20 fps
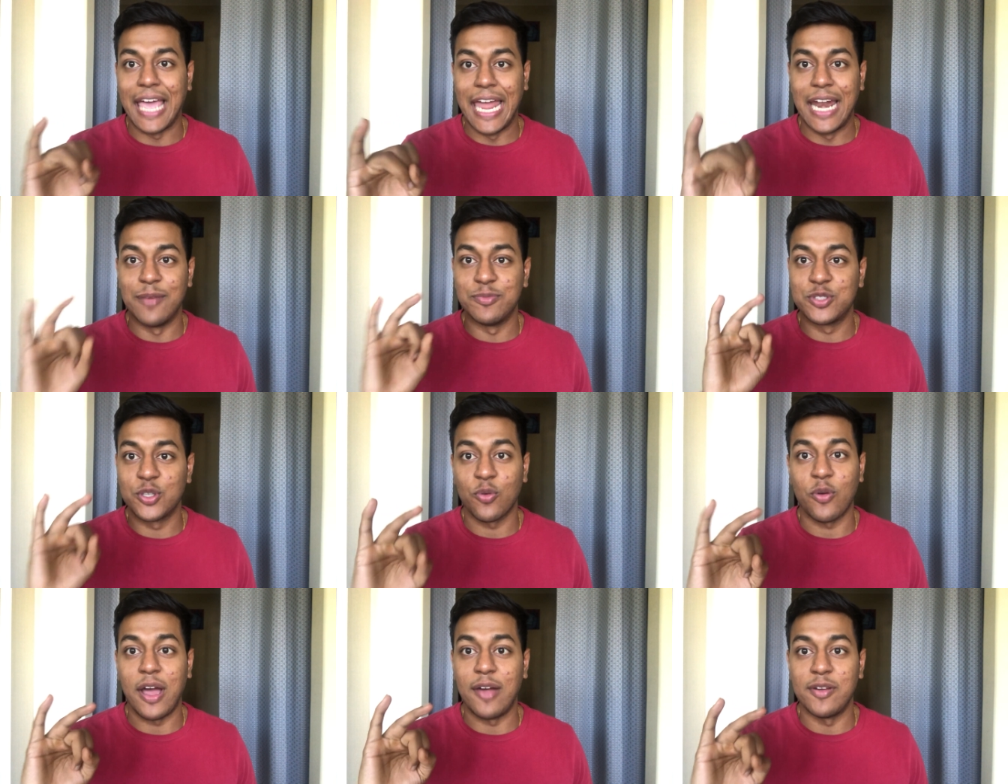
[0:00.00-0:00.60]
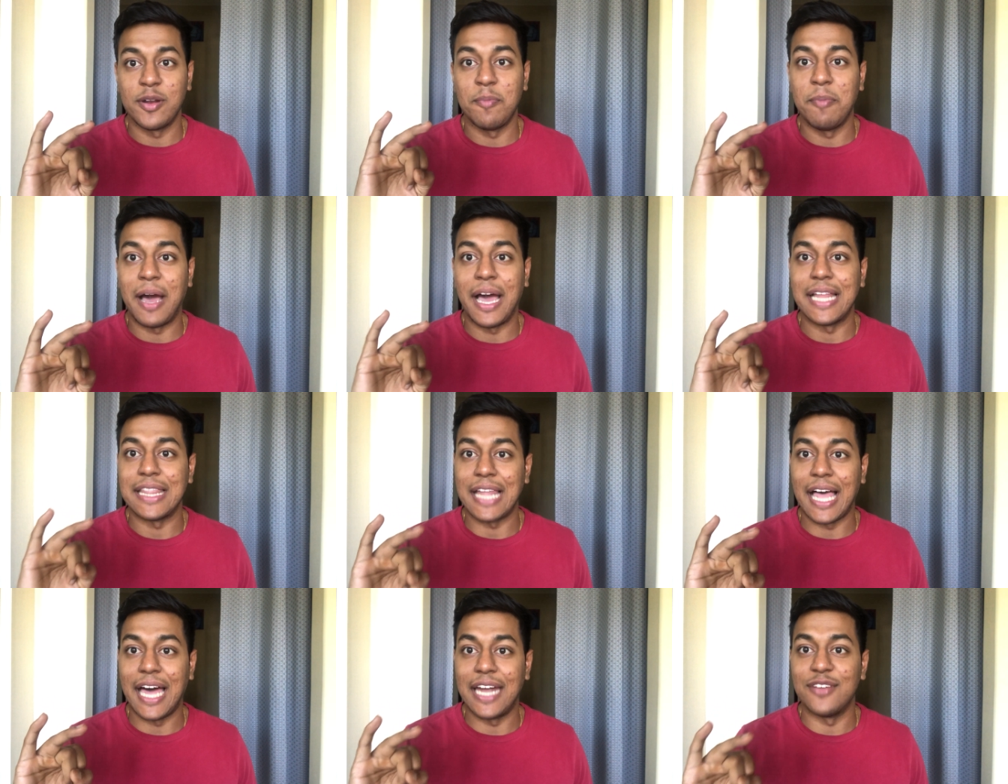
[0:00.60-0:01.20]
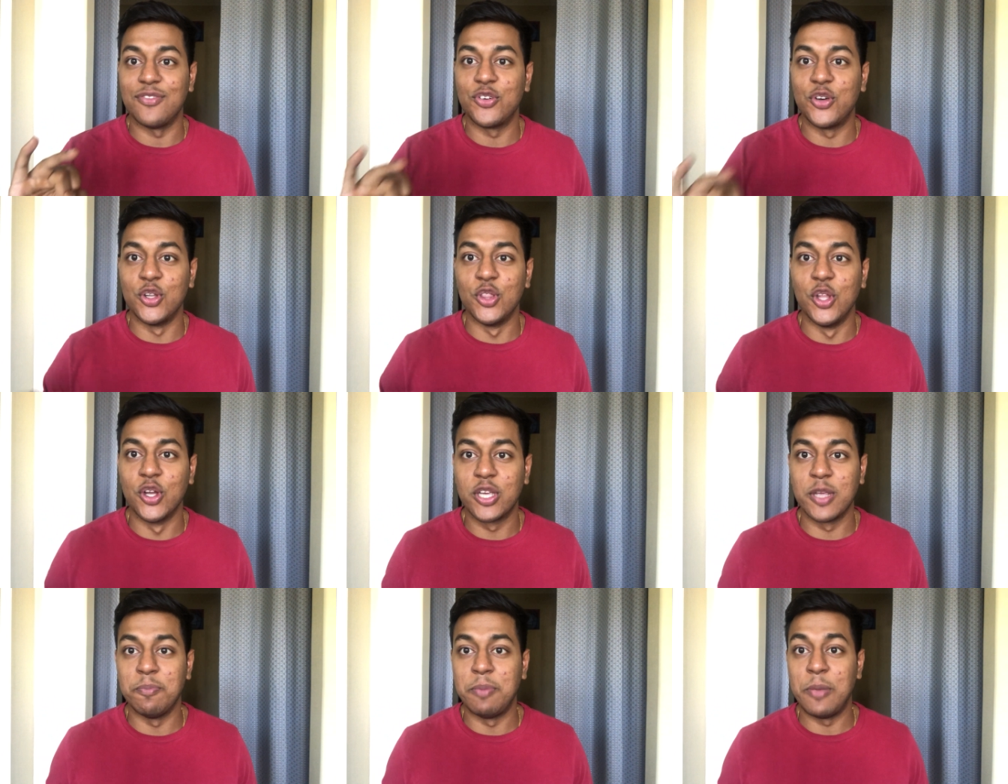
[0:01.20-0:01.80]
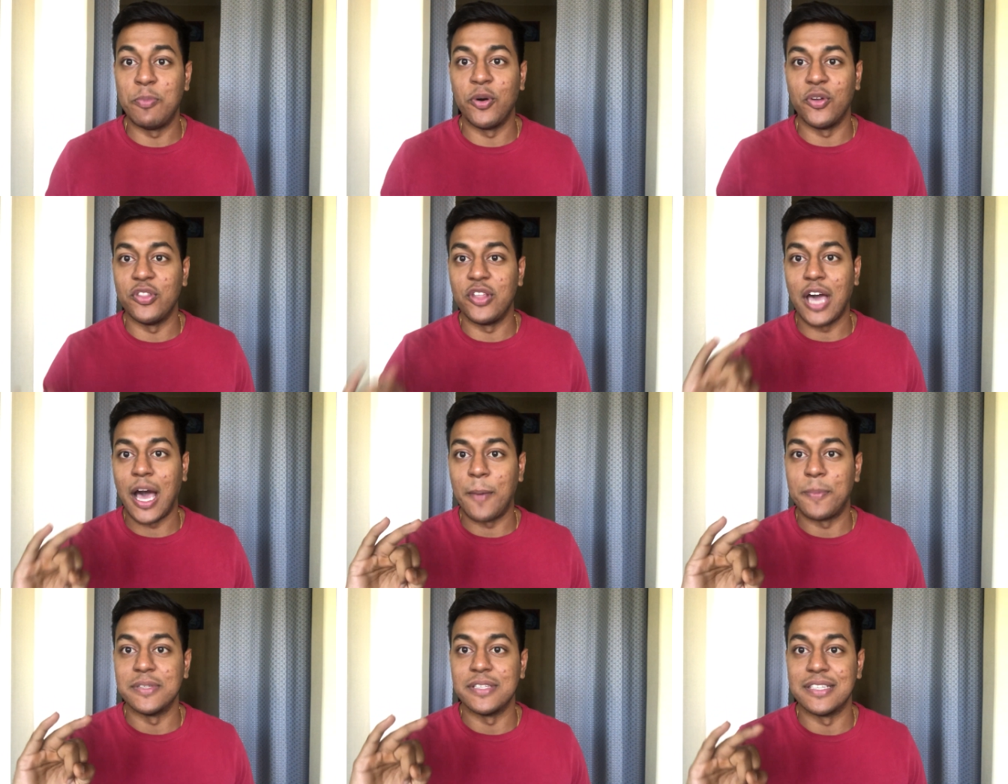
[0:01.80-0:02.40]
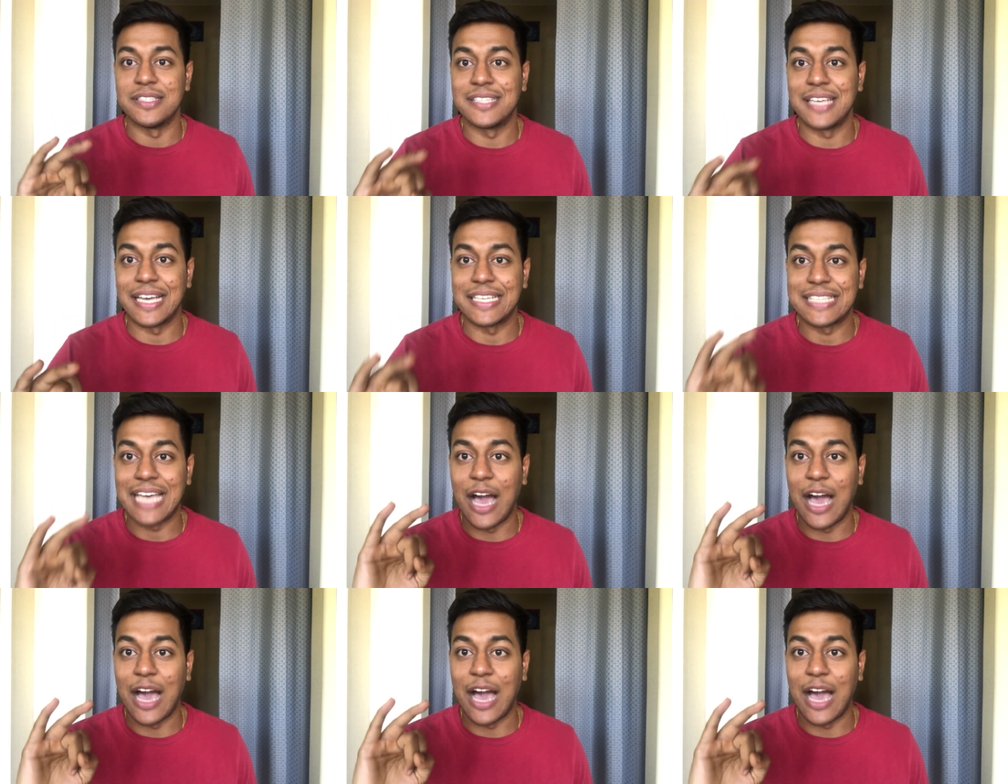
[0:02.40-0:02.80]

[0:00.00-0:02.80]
and I'm surrounded by a lot of good looking people of the opposite sex.